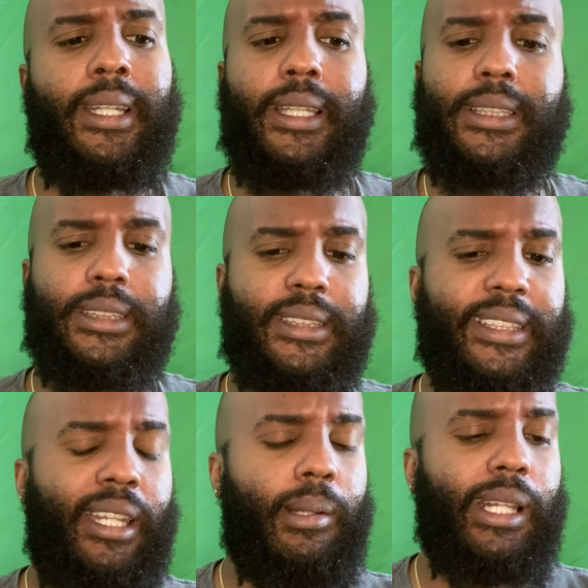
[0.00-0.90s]
He's in the
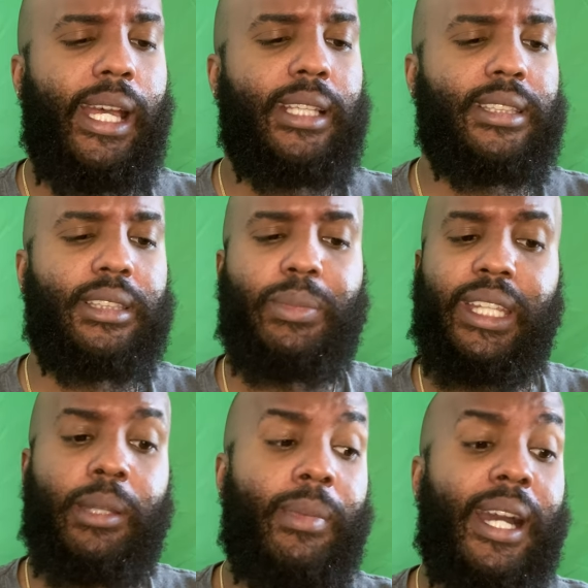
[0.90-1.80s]
same class as
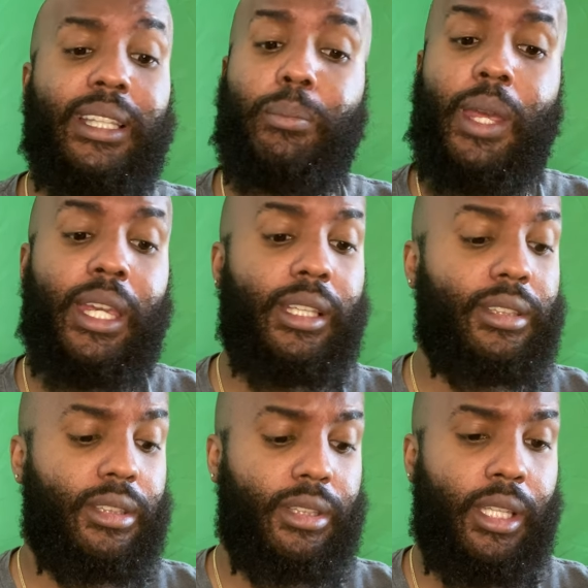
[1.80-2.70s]
Emoni
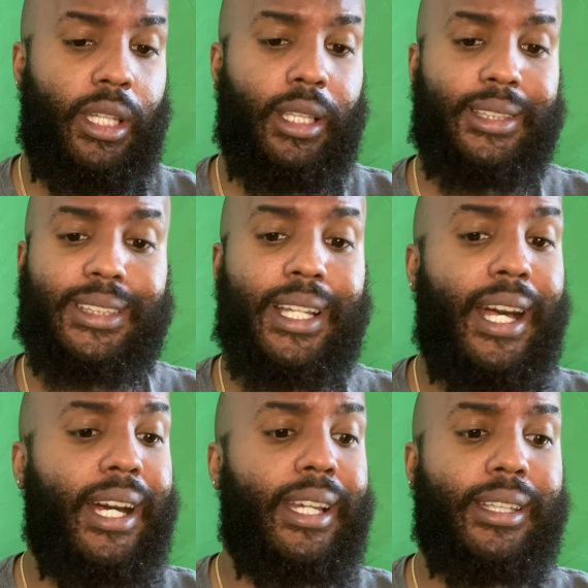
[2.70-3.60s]
Bates and
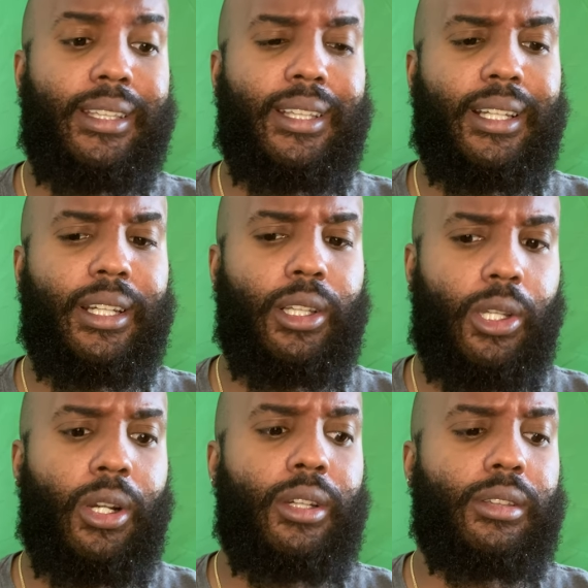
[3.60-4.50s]
Skyy
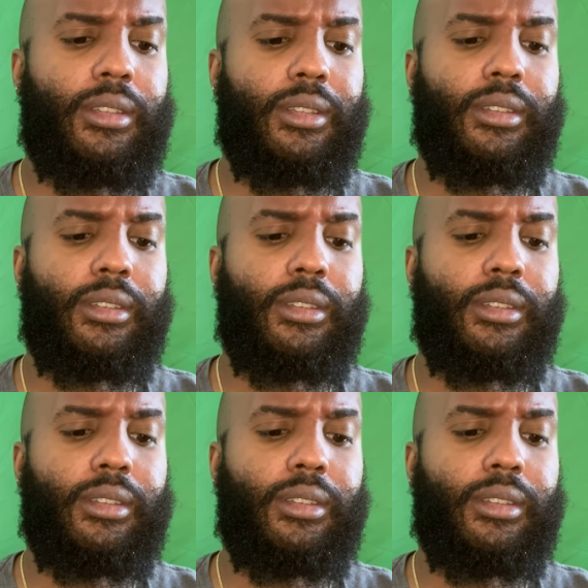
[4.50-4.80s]
Clark